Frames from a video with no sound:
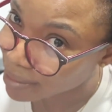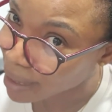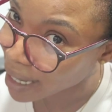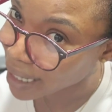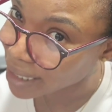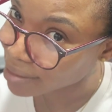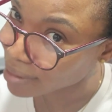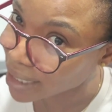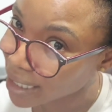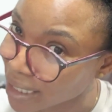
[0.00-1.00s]
My hair is
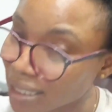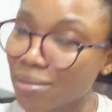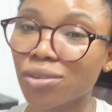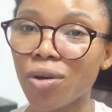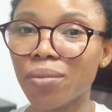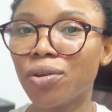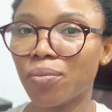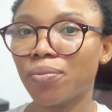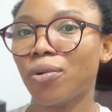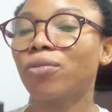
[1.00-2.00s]
really coming up
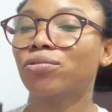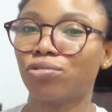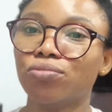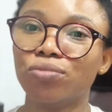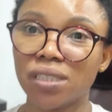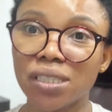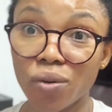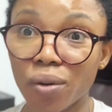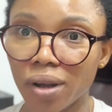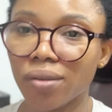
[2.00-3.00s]
all through with the
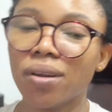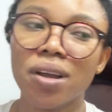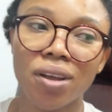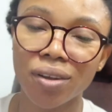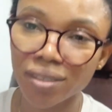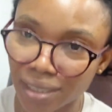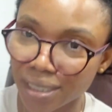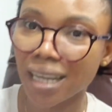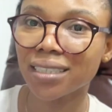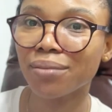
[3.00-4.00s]
oil. Because
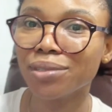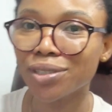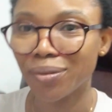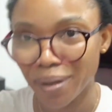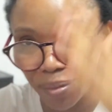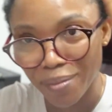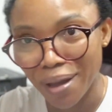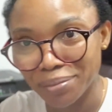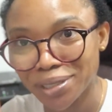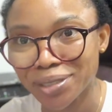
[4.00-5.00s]
I'm using it on my baby,
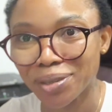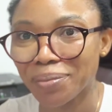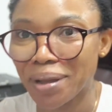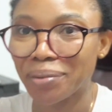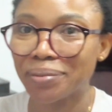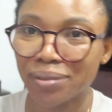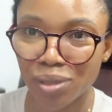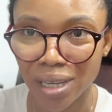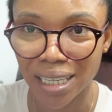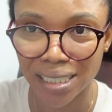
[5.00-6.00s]
I'm using it on my skin. So
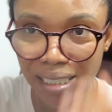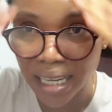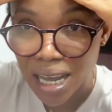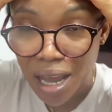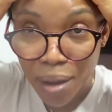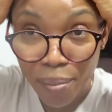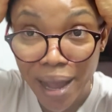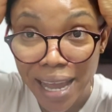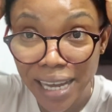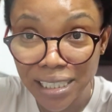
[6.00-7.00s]
you can't see. My
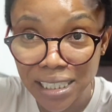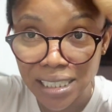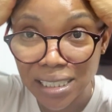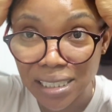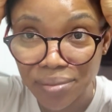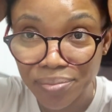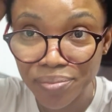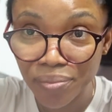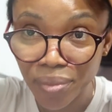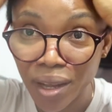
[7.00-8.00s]
edge is
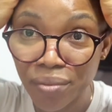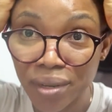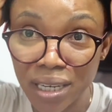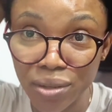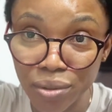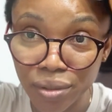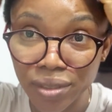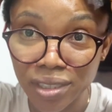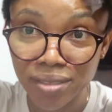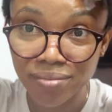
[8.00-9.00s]
really good.
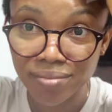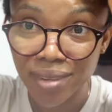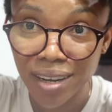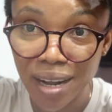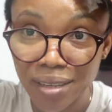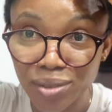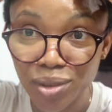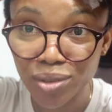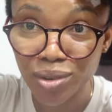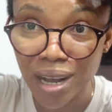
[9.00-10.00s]
Right?
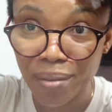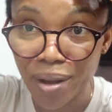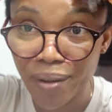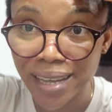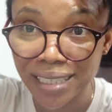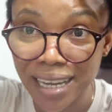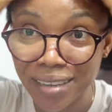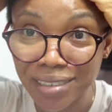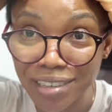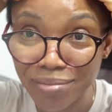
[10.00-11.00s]
Don't look at my white hair.
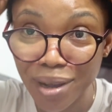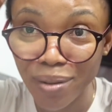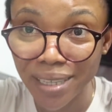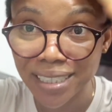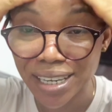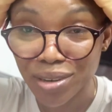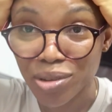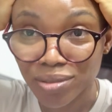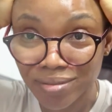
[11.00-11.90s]
Leave my white hair alone.